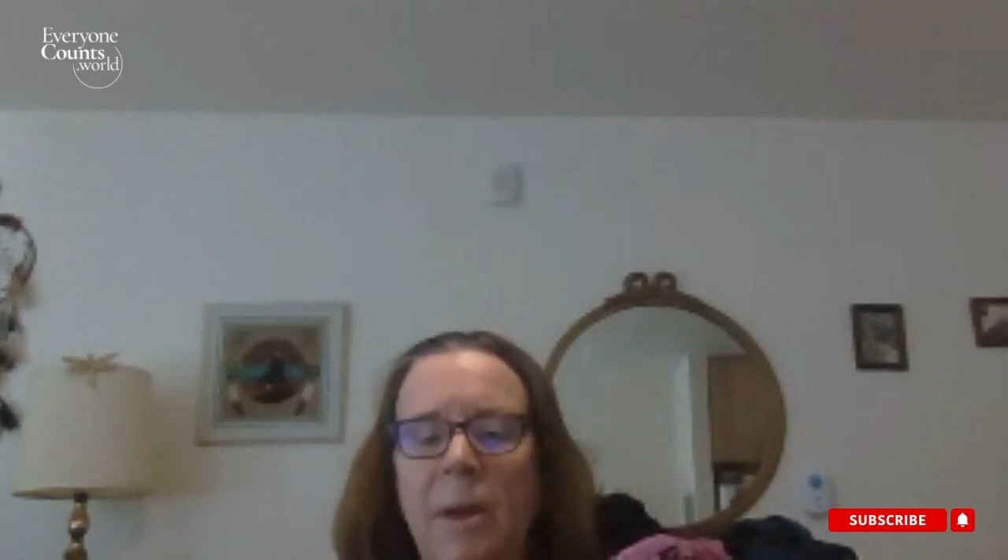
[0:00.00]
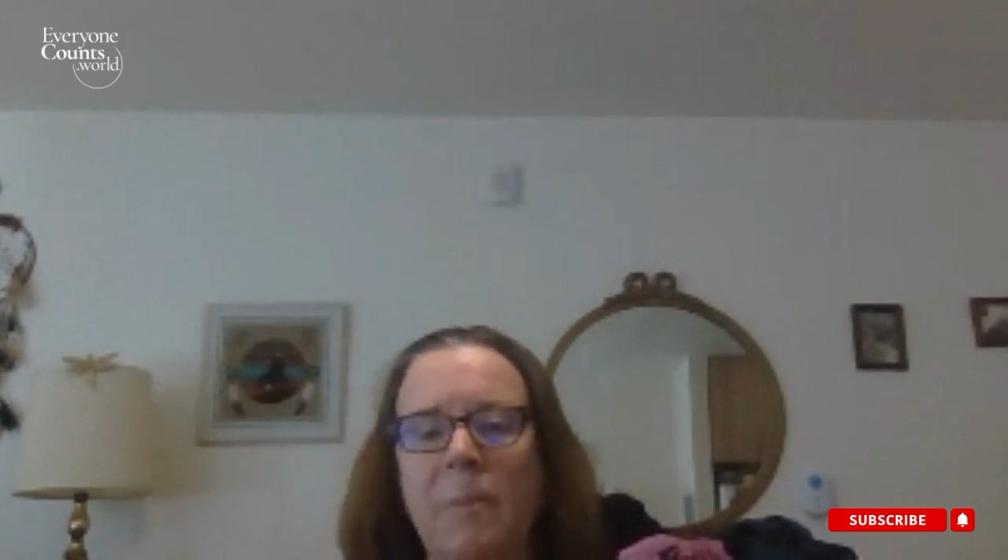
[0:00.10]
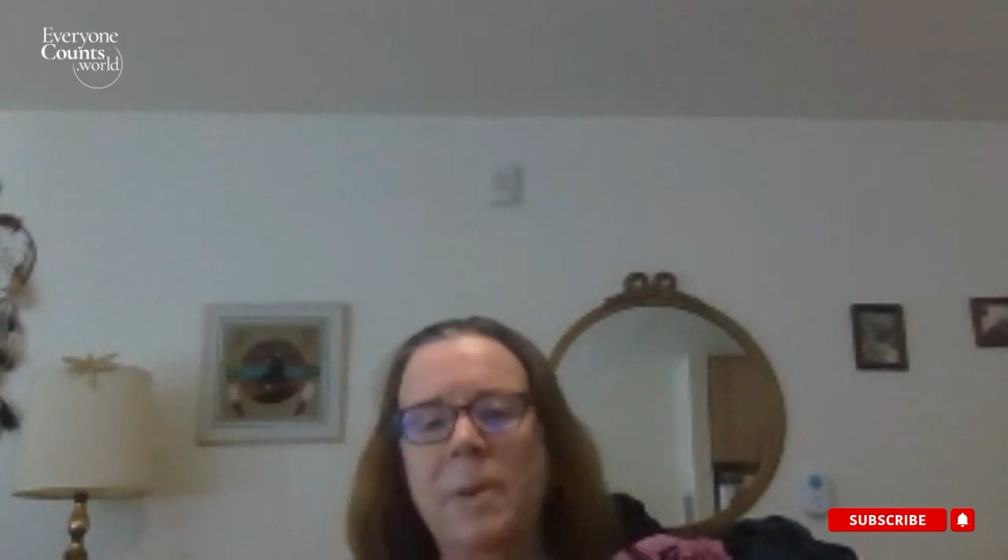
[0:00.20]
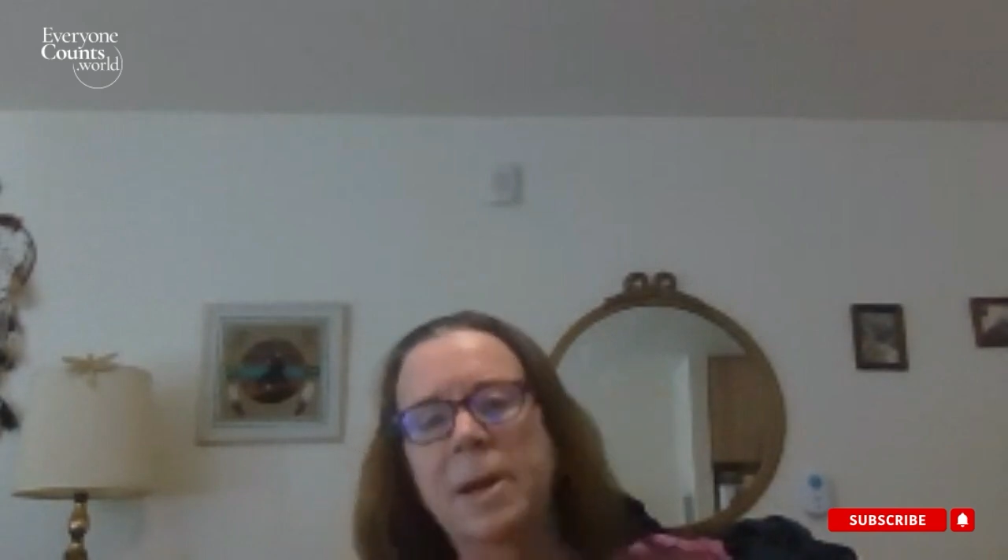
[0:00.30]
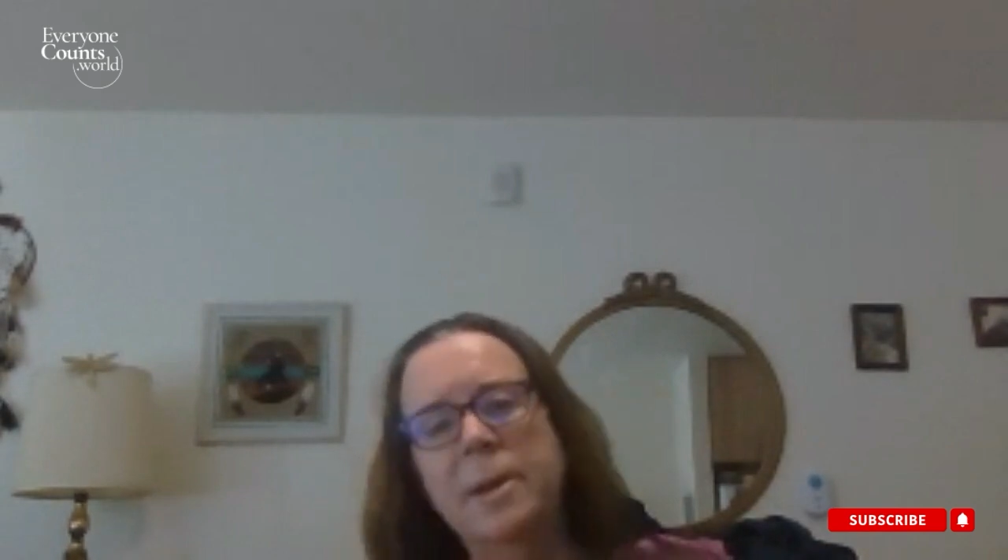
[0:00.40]

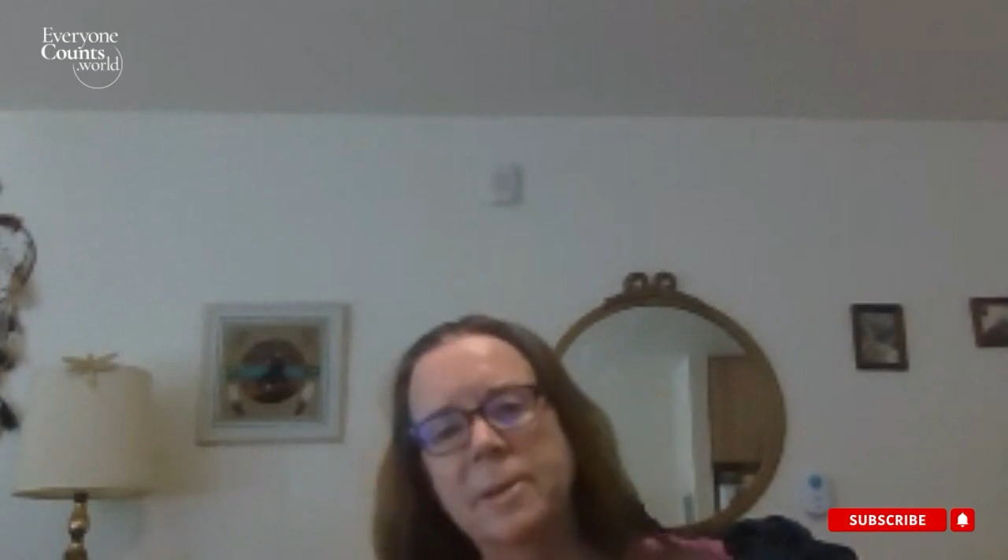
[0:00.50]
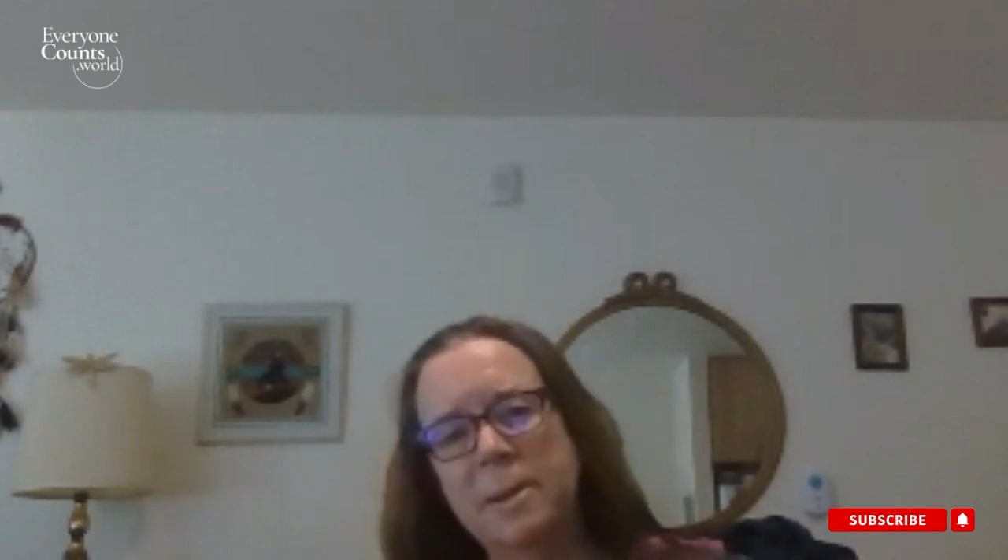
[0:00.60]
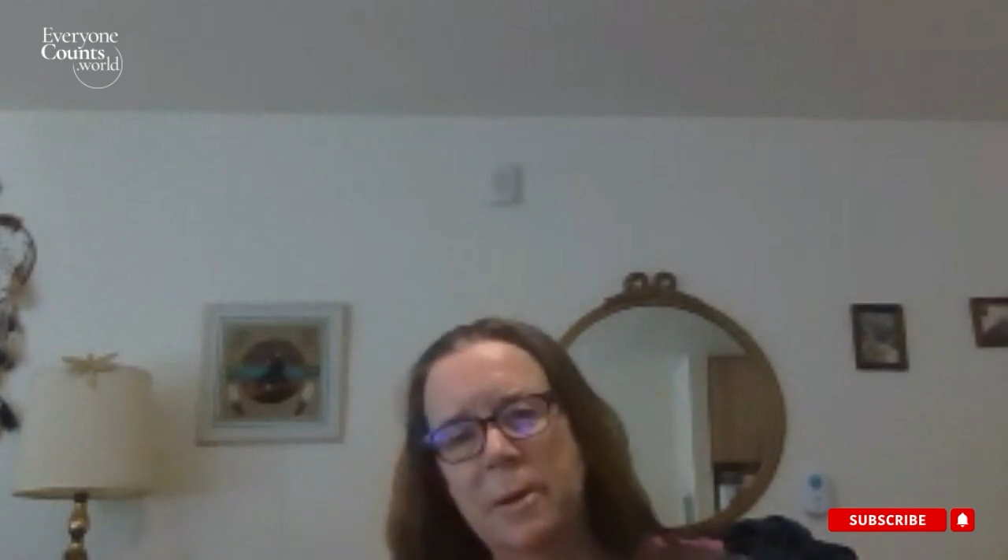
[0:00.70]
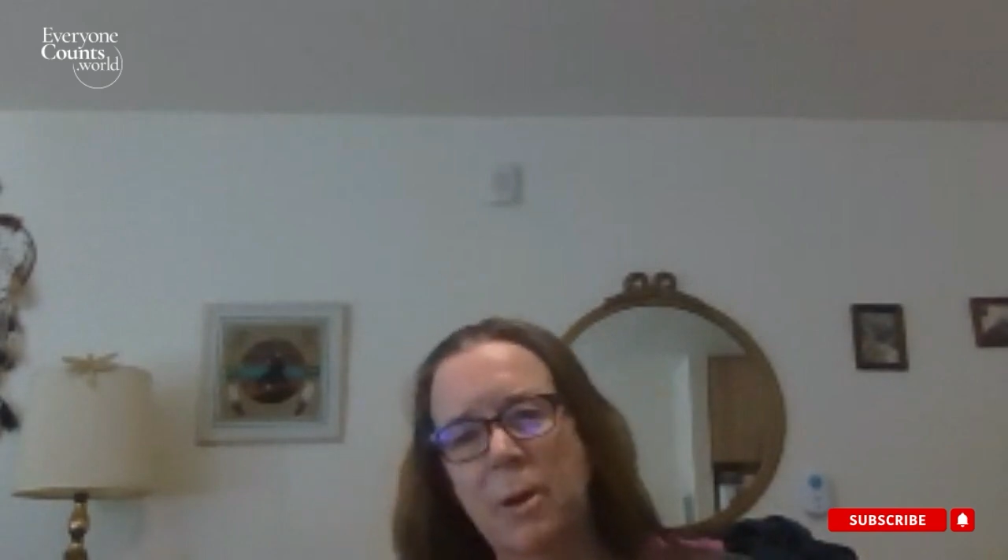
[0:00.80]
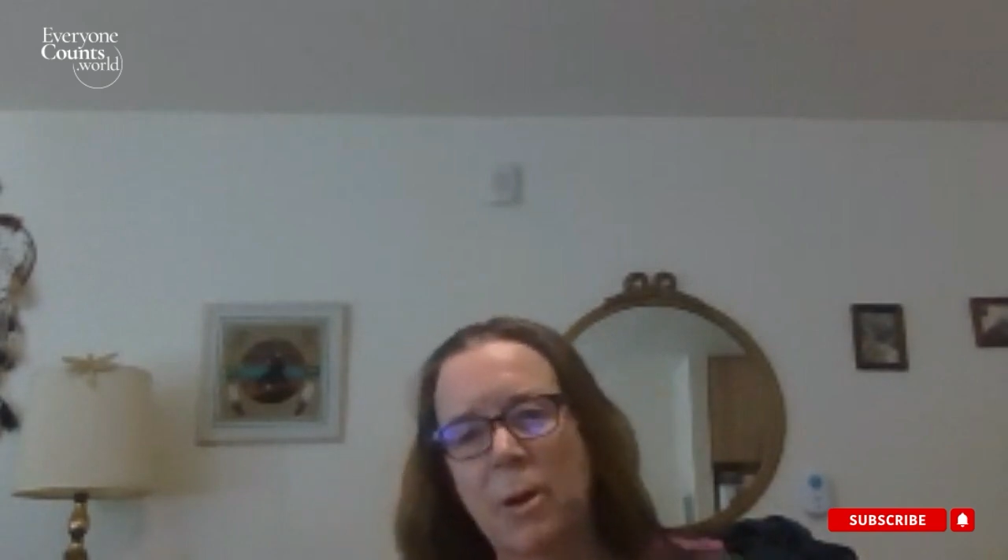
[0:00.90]
because of the
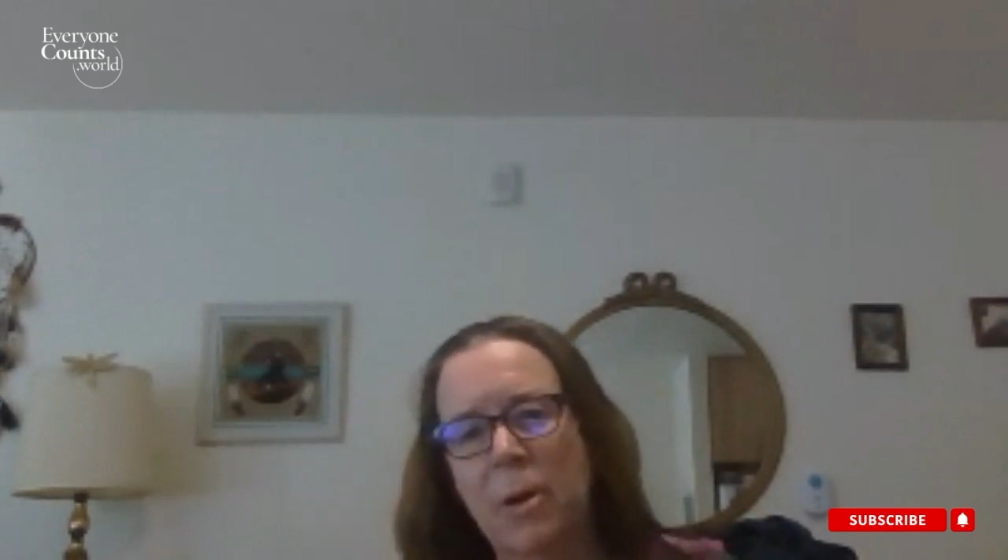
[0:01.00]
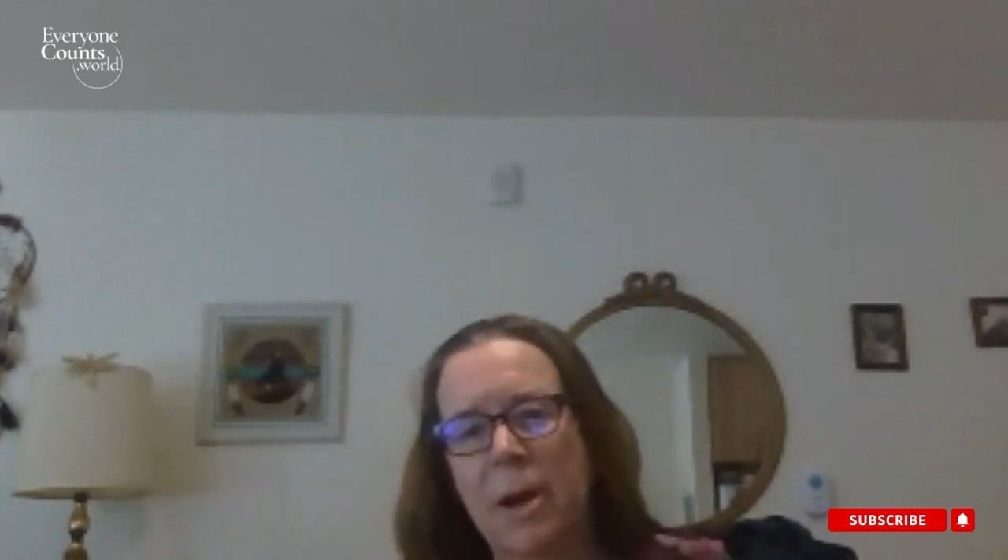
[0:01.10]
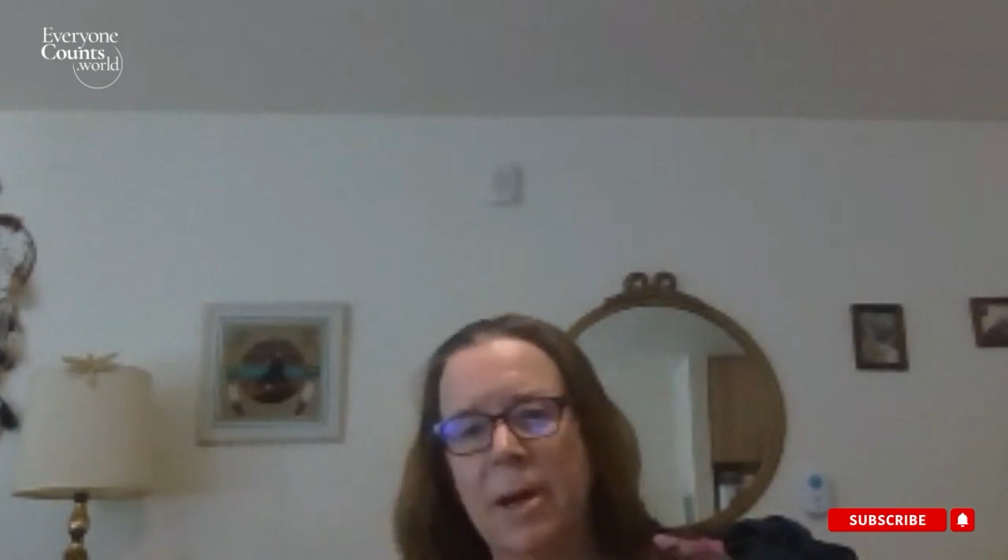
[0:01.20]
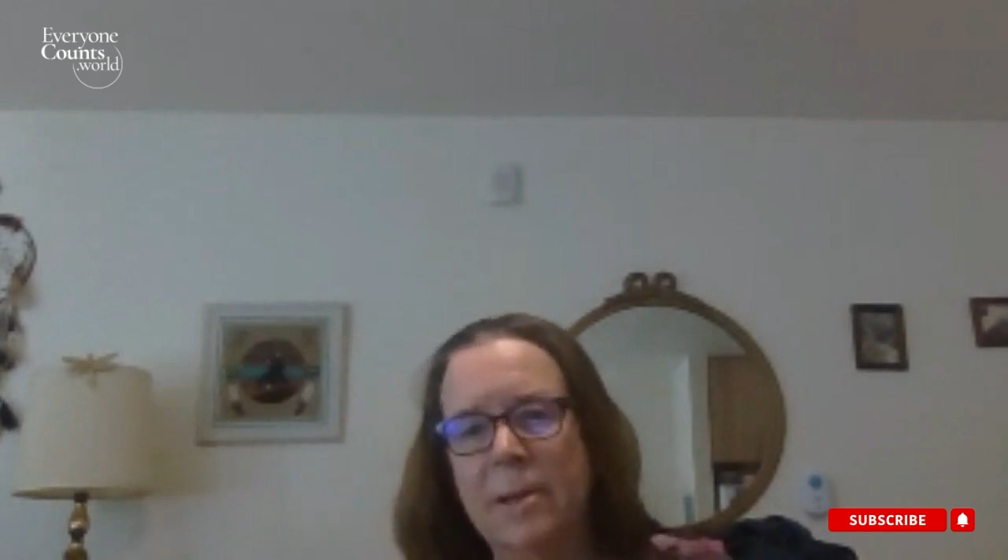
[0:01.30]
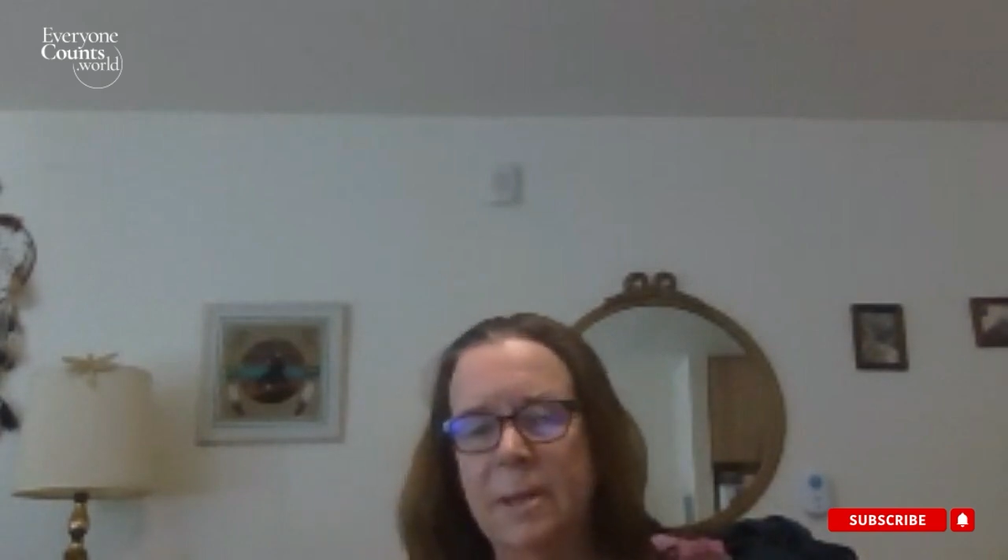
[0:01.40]
car
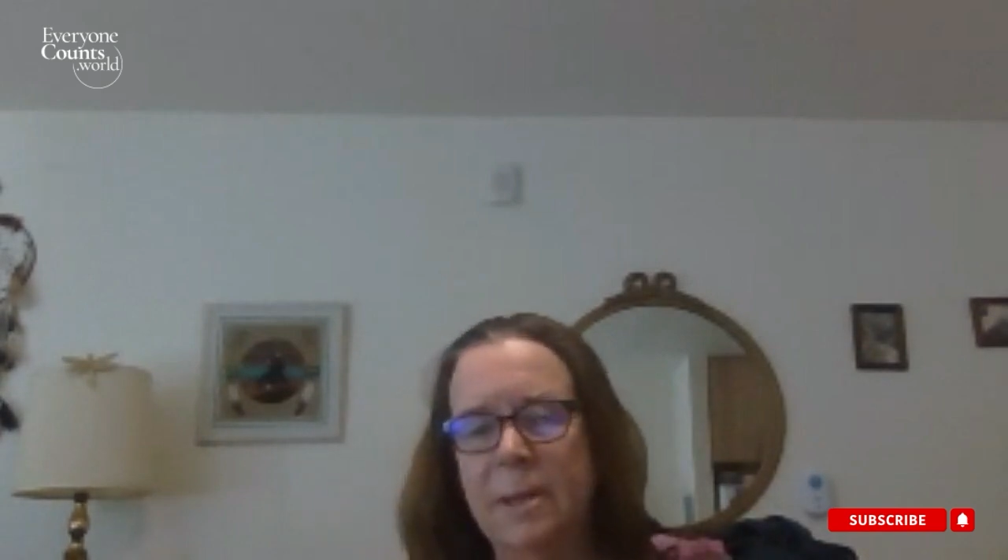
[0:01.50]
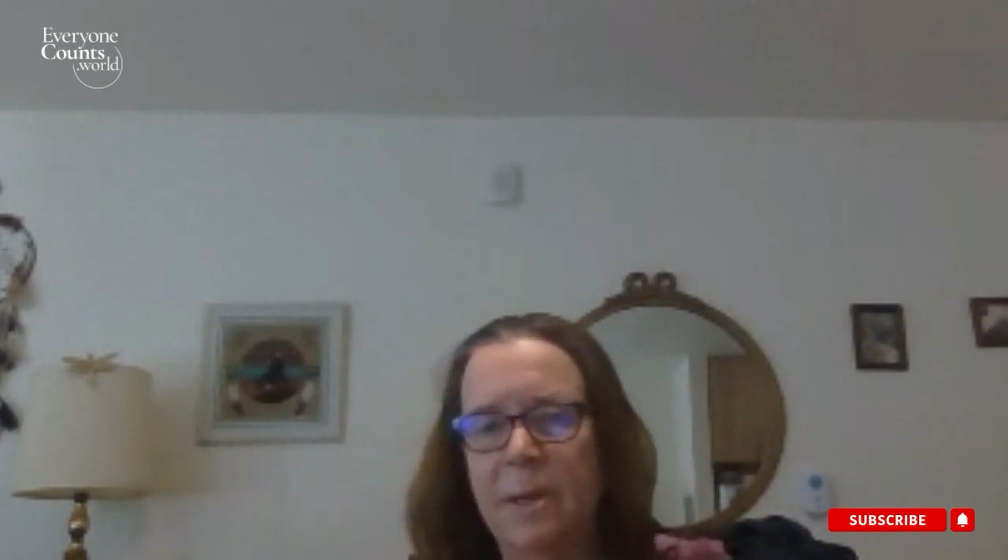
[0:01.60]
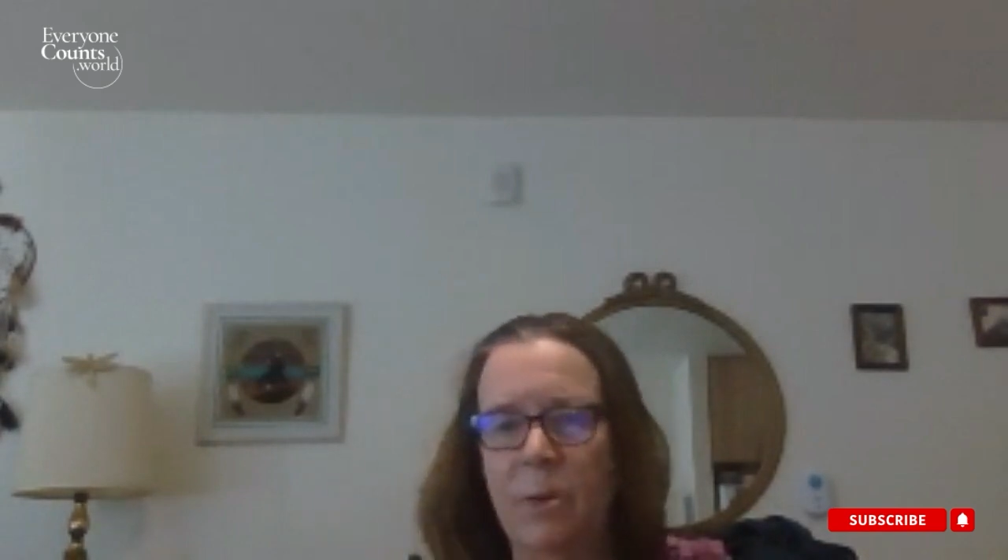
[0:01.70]
accident,